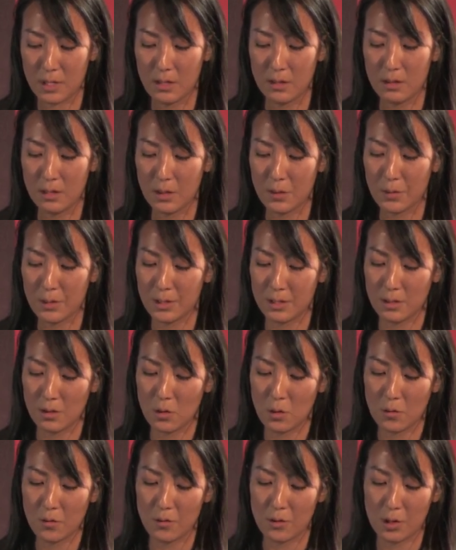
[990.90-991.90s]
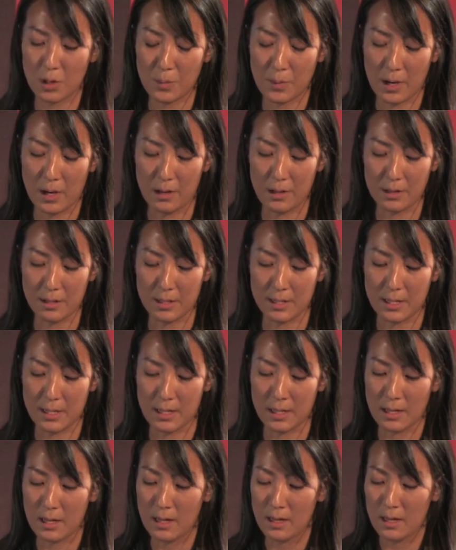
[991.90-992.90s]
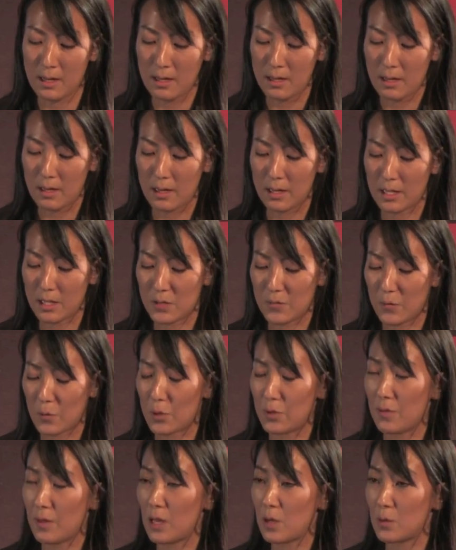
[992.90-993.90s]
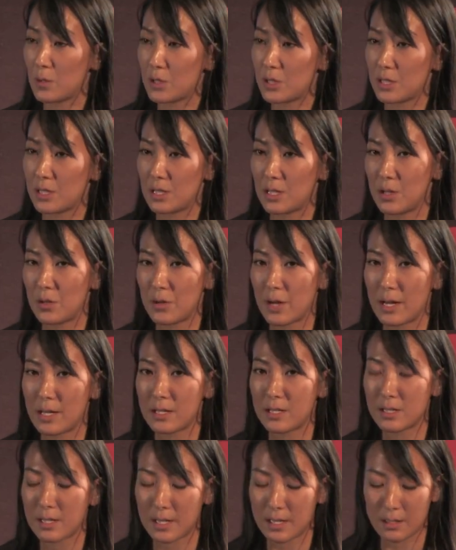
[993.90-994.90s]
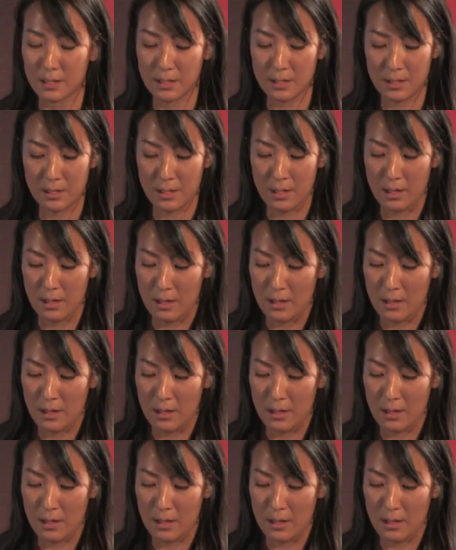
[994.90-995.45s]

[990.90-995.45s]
There was an overall policy against foreign languages in the United States